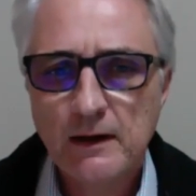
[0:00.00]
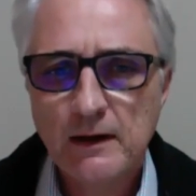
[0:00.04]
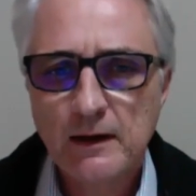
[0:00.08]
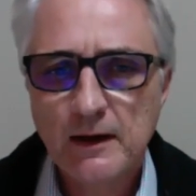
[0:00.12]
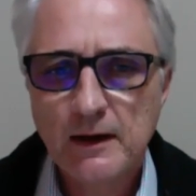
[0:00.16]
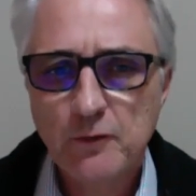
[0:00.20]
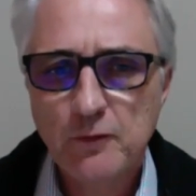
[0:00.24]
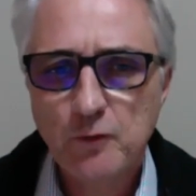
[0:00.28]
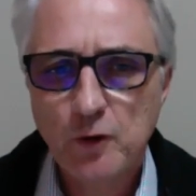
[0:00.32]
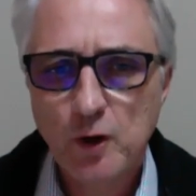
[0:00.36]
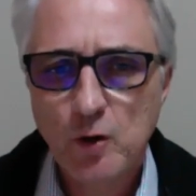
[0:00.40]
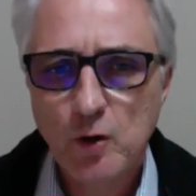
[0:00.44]

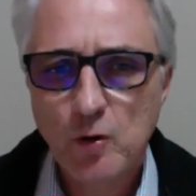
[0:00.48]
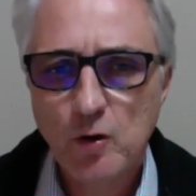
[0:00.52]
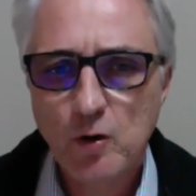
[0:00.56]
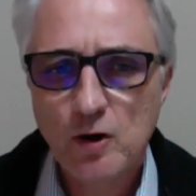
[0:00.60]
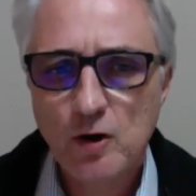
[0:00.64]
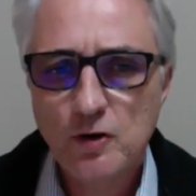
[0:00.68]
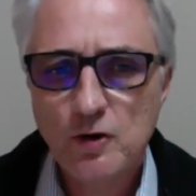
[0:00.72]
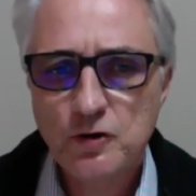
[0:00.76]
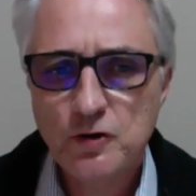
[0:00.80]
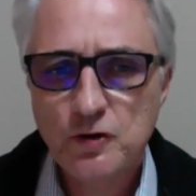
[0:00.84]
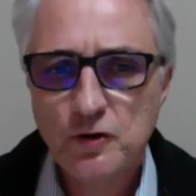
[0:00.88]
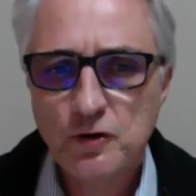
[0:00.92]
It
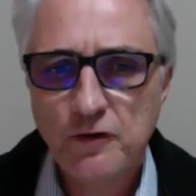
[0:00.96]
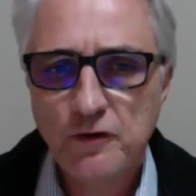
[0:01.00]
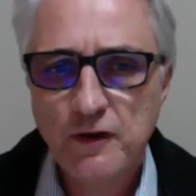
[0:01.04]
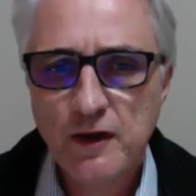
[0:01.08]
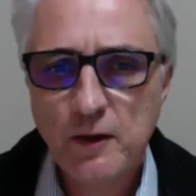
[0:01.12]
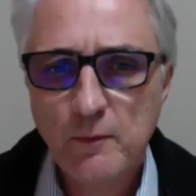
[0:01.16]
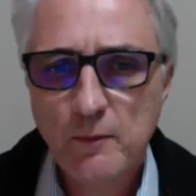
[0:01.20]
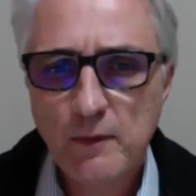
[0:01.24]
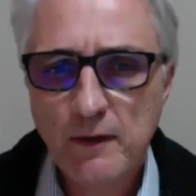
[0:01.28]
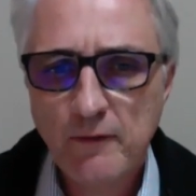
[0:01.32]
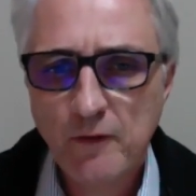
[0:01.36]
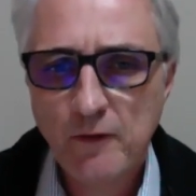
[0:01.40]
requires you to think
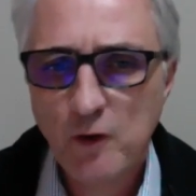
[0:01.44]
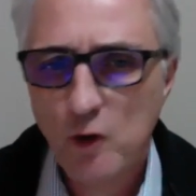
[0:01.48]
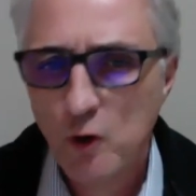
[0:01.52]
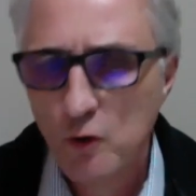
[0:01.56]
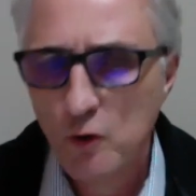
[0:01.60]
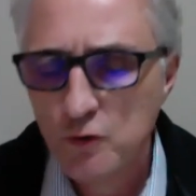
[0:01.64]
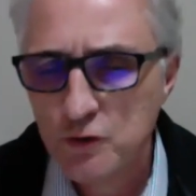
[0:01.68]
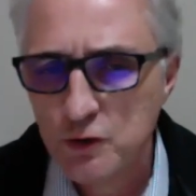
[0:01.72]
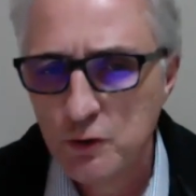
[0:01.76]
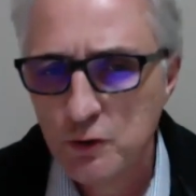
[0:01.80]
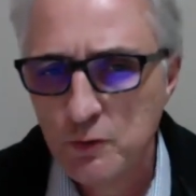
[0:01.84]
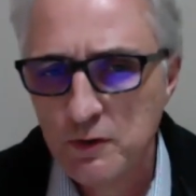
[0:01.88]
about the
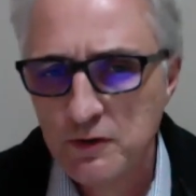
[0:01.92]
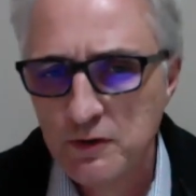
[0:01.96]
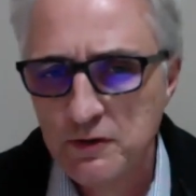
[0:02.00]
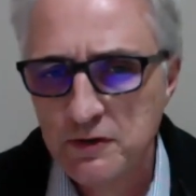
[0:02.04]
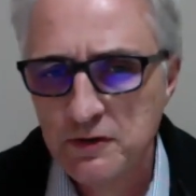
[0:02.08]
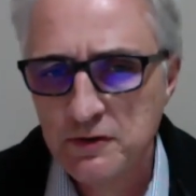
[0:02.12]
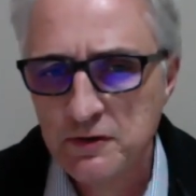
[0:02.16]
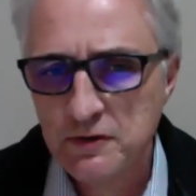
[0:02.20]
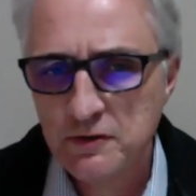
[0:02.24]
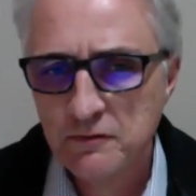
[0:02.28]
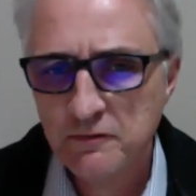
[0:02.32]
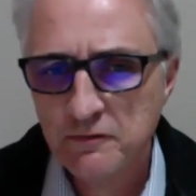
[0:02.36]

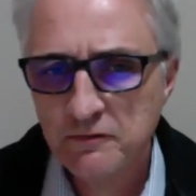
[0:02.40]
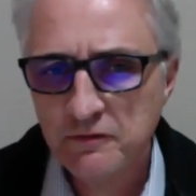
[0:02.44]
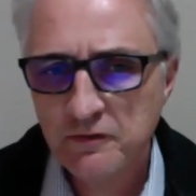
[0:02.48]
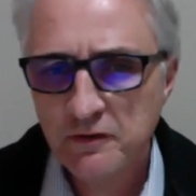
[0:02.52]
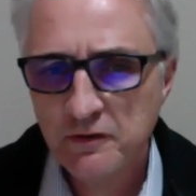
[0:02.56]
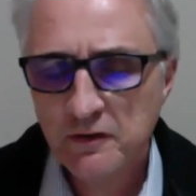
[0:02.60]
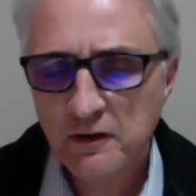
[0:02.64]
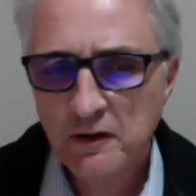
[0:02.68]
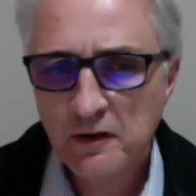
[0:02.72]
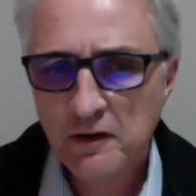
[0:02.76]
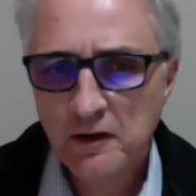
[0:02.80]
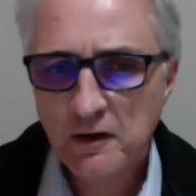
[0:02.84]
consequences of
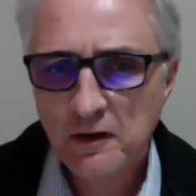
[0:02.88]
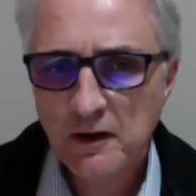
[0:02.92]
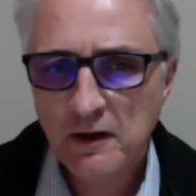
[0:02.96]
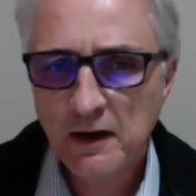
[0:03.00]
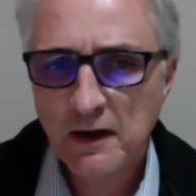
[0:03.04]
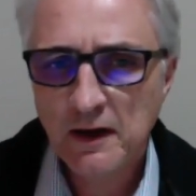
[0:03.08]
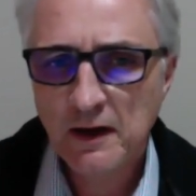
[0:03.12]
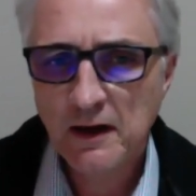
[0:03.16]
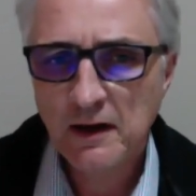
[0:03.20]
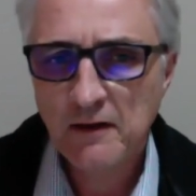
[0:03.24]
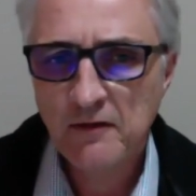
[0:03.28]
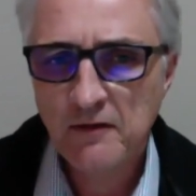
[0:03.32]

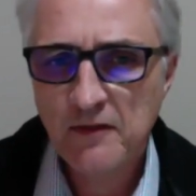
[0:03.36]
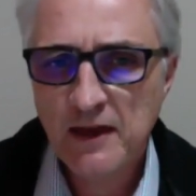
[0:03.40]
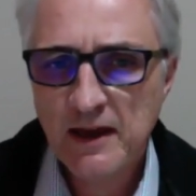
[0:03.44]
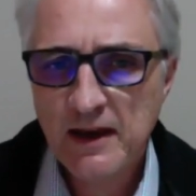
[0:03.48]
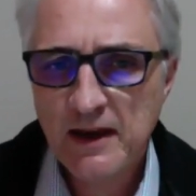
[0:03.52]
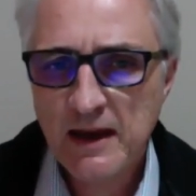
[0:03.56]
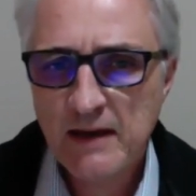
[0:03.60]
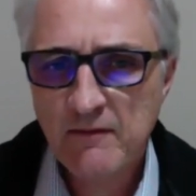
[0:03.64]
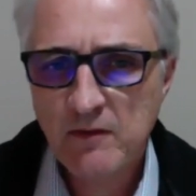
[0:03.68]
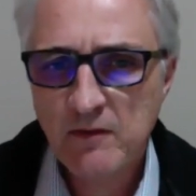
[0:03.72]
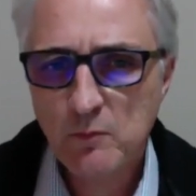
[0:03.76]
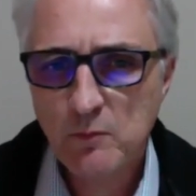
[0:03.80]
that
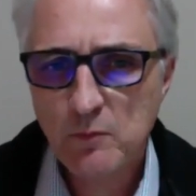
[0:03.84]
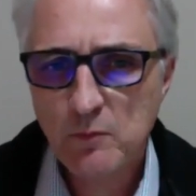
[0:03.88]
having